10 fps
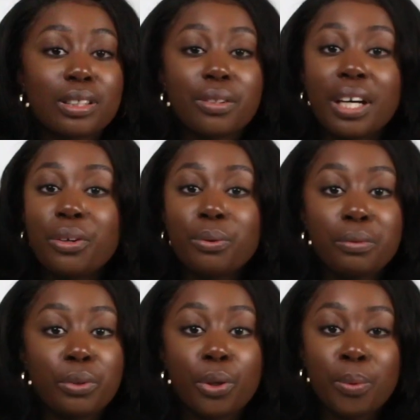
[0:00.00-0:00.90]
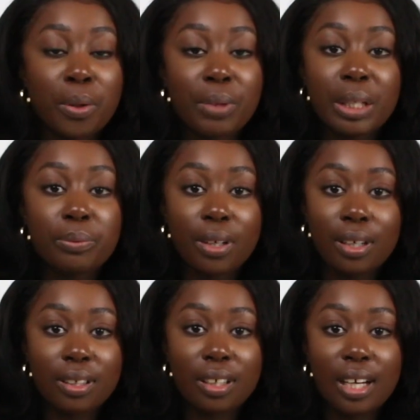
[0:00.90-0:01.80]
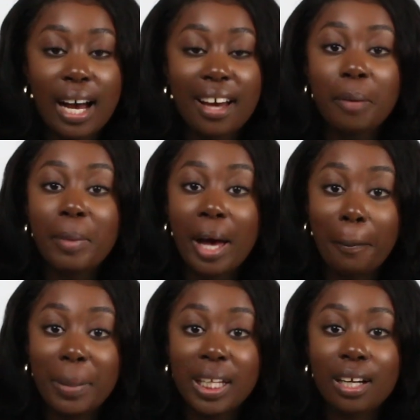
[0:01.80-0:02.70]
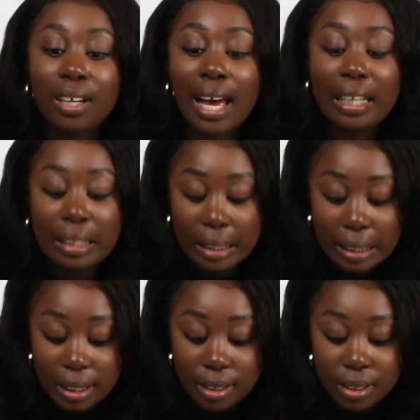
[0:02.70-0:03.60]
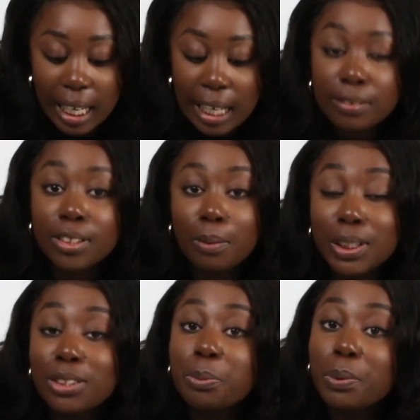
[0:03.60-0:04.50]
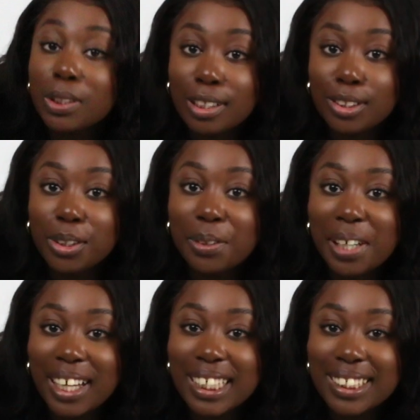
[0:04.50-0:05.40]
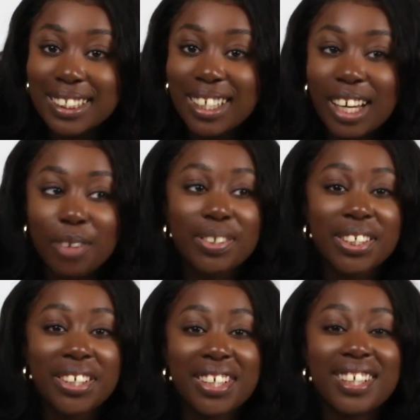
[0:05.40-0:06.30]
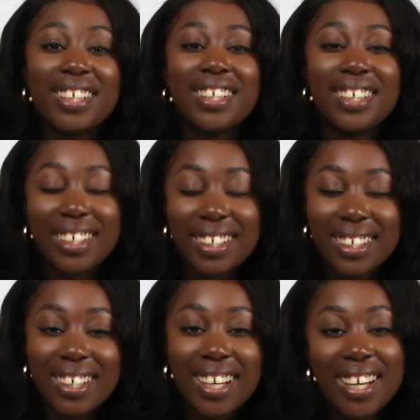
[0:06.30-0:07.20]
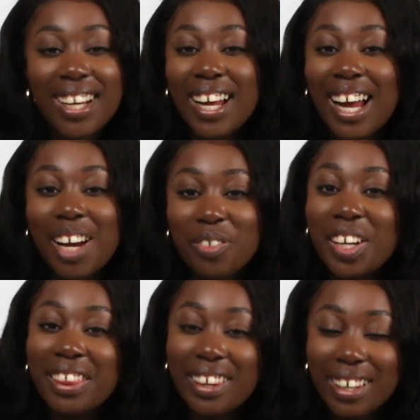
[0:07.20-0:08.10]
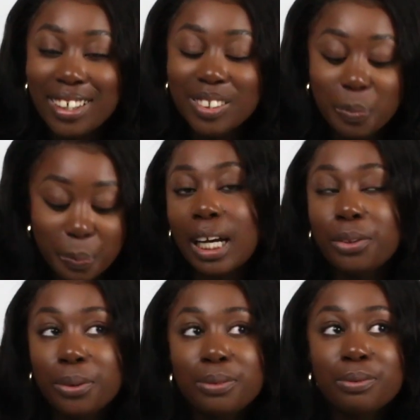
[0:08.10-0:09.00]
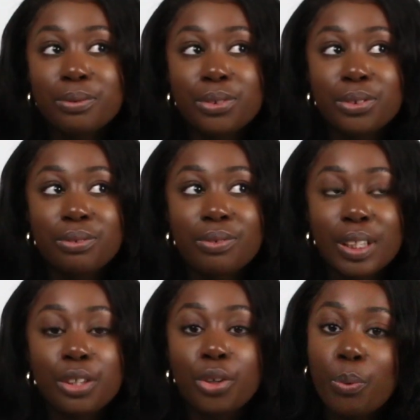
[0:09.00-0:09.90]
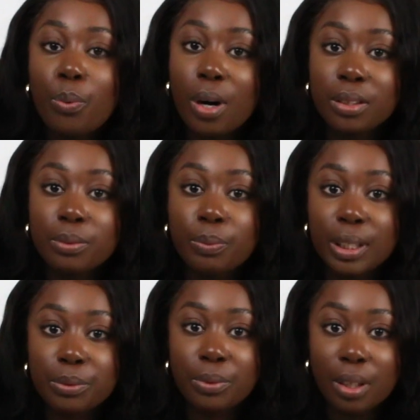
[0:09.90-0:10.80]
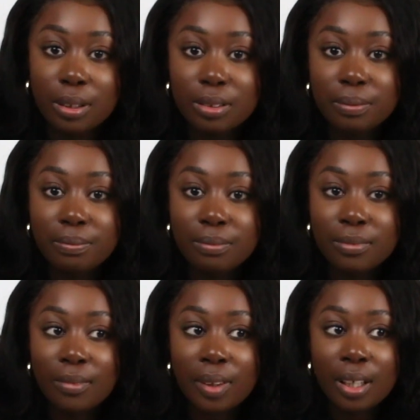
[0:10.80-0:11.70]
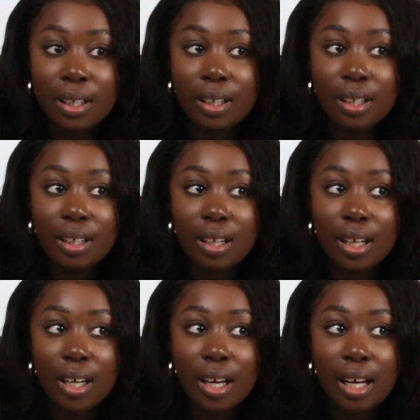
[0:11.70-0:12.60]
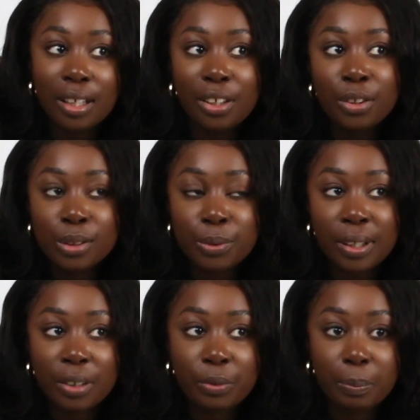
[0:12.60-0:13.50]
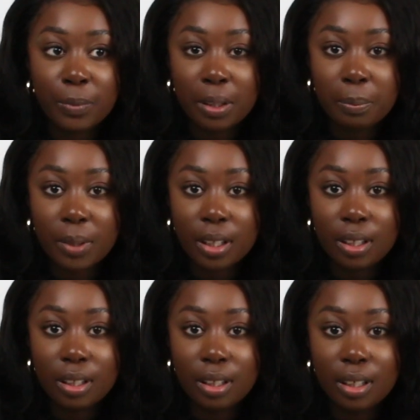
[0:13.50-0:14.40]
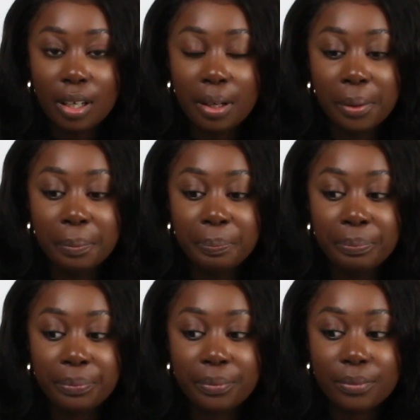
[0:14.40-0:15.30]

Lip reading: So I don't know what went wrong. I am happy that at least I have something to present to you guys after everything. I don't really know what went wrong. I didn't use the right equipment in the beginning. I